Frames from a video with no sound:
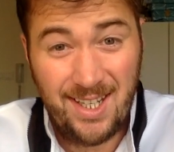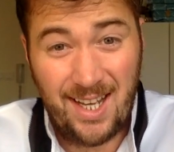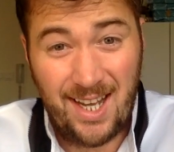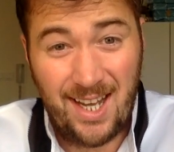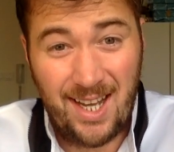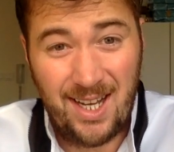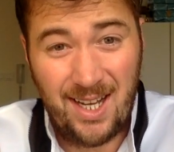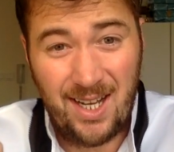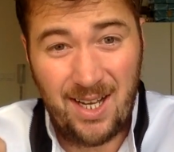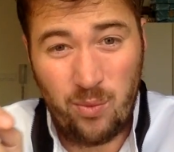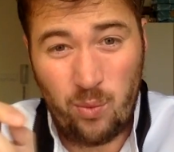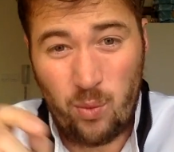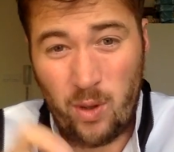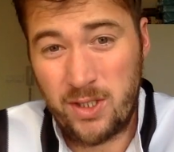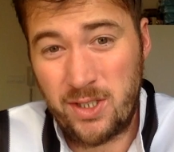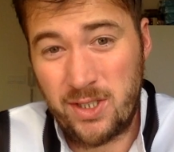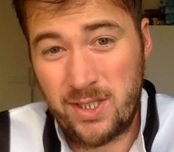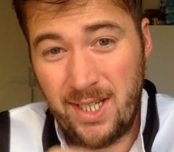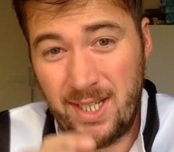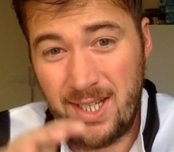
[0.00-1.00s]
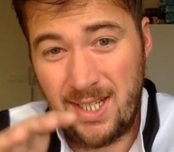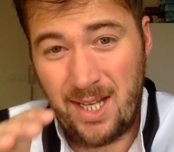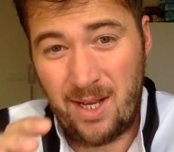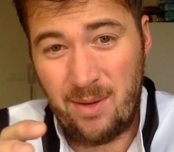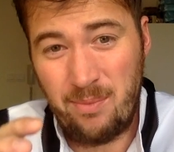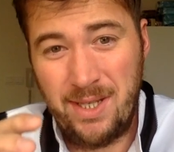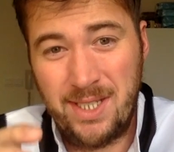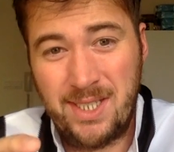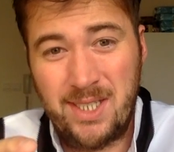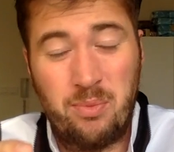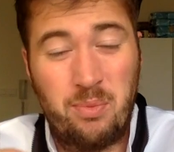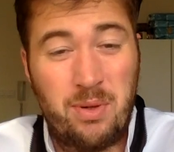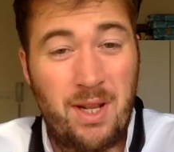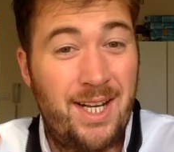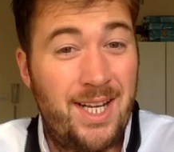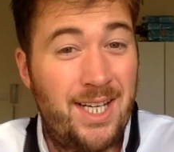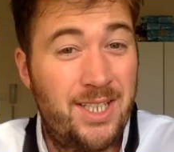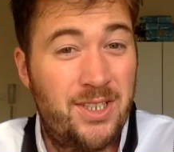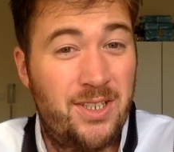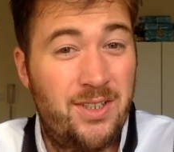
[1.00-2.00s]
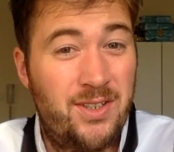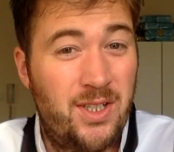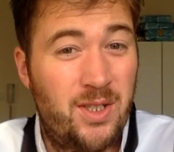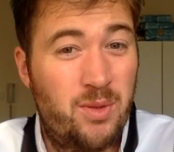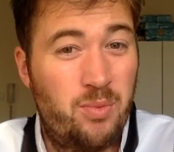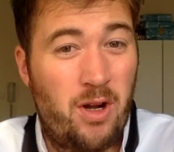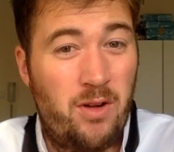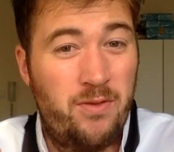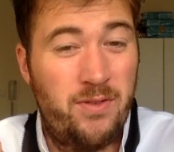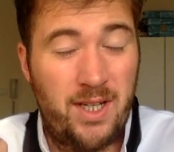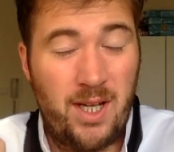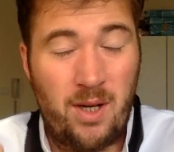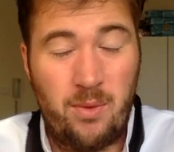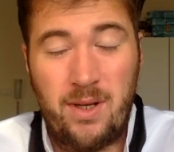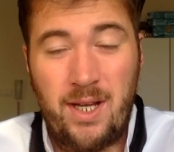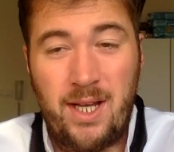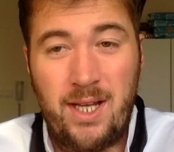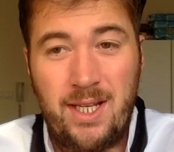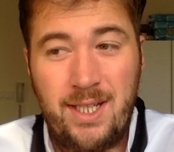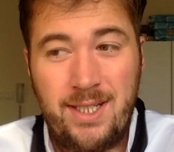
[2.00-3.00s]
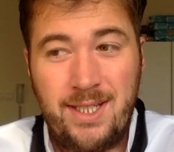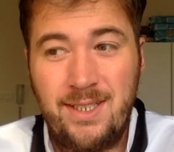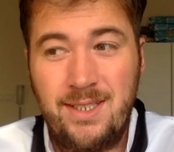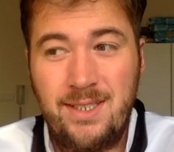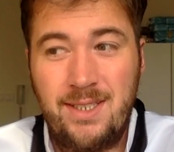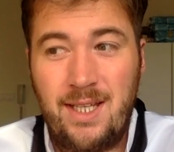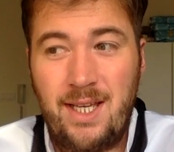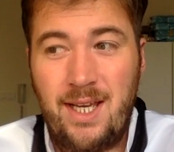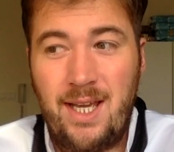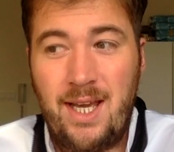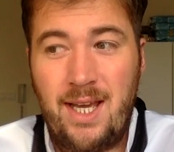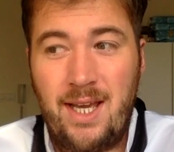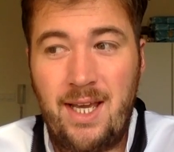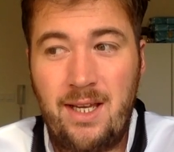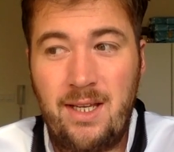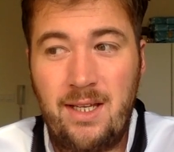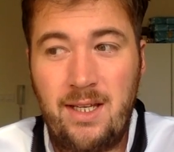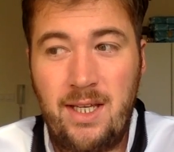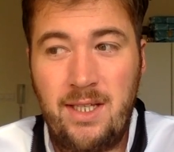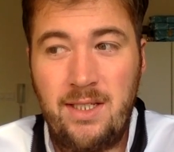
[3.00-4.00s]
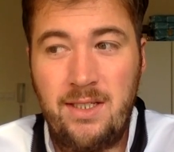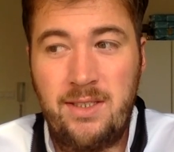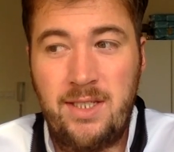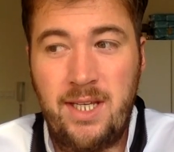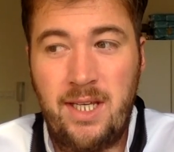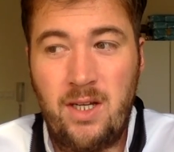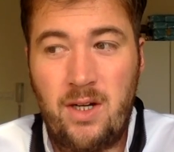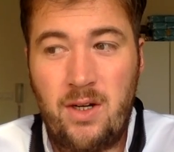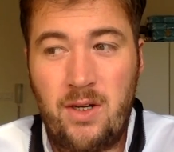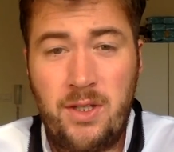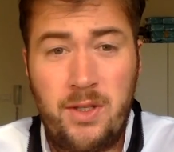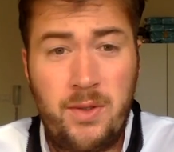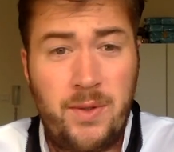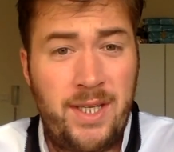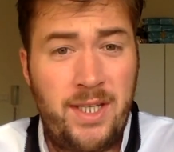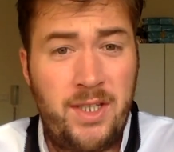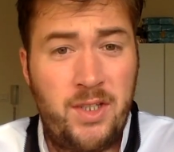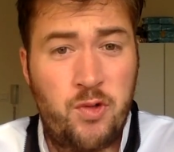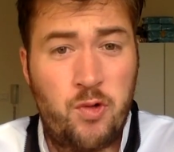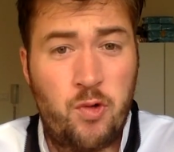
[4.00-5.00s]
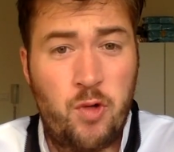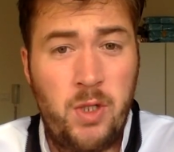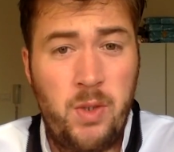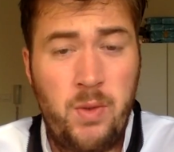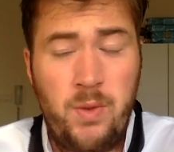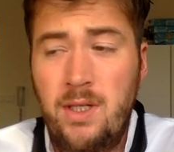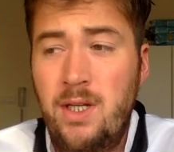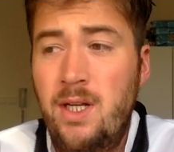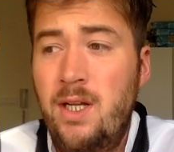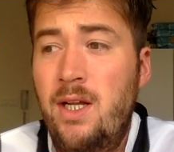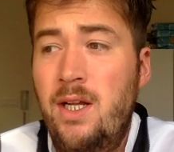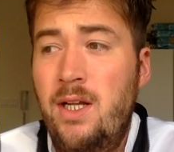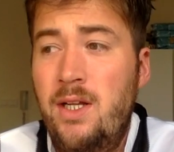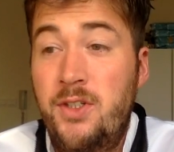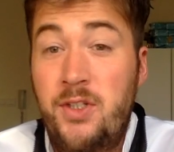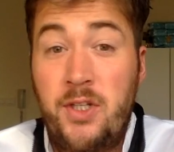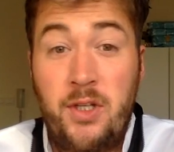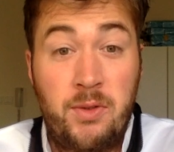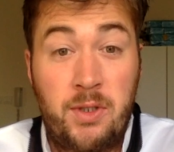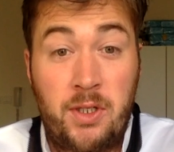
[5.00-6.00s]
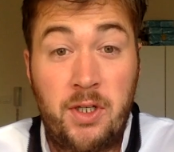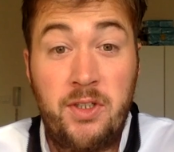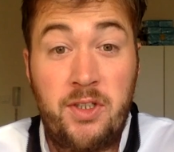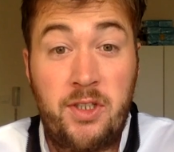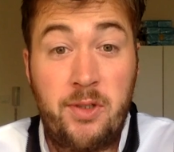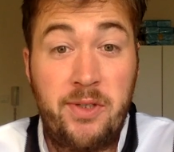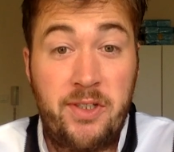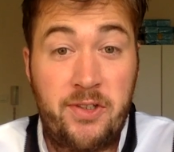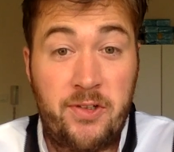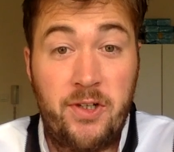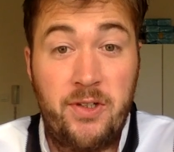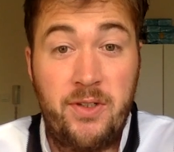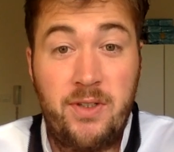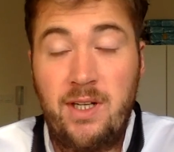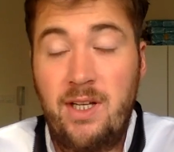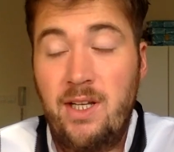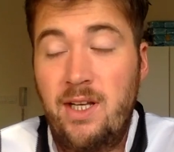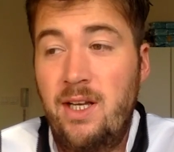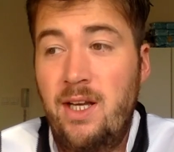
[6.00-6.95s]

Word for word: I uh, watched it and I missed the play and I should have took profit and I, and I didn't. Uh, and TRUE, true, too good to be true.